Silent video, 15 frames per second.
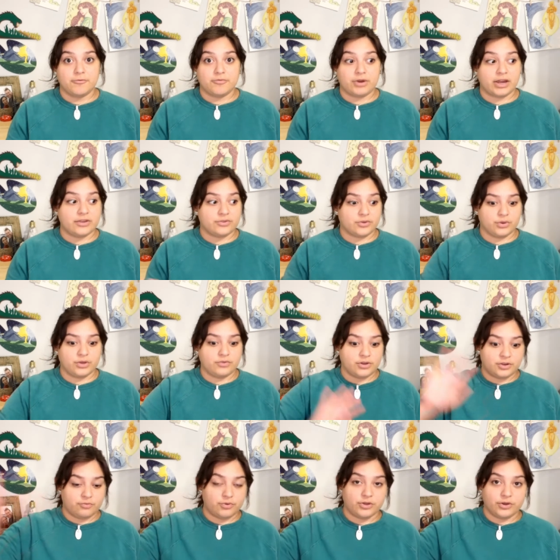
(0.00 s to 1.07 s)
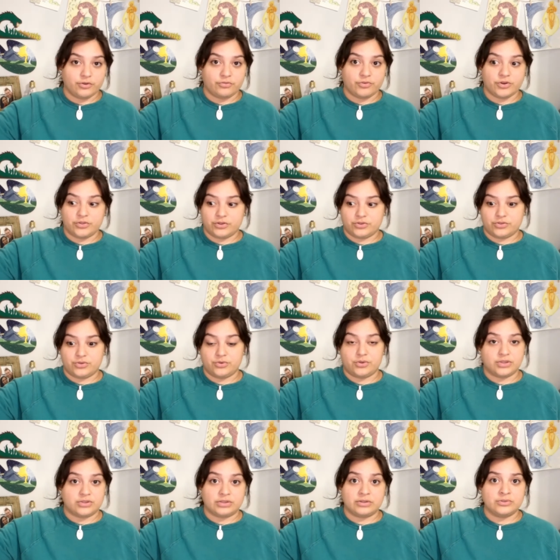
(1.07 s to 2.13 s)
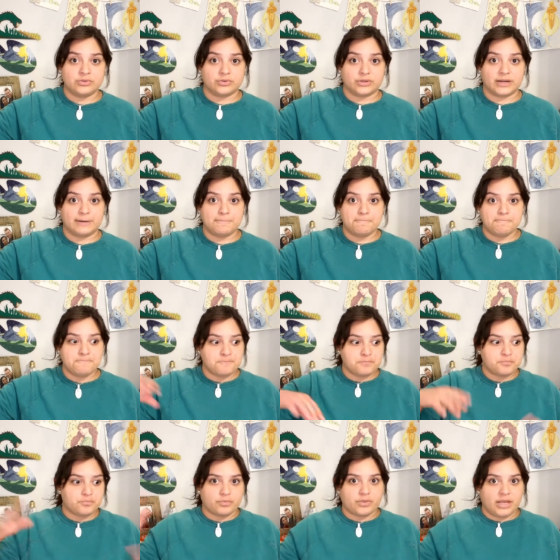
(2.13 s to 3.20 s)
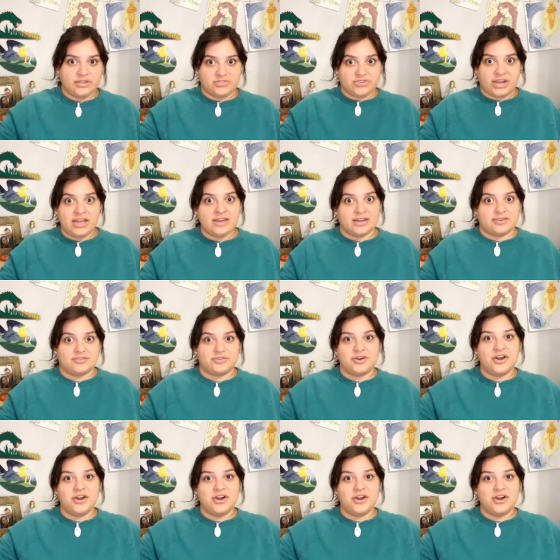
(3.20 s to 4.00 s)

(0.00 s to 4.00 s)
right? So even if we go further to Isildur, it's taken,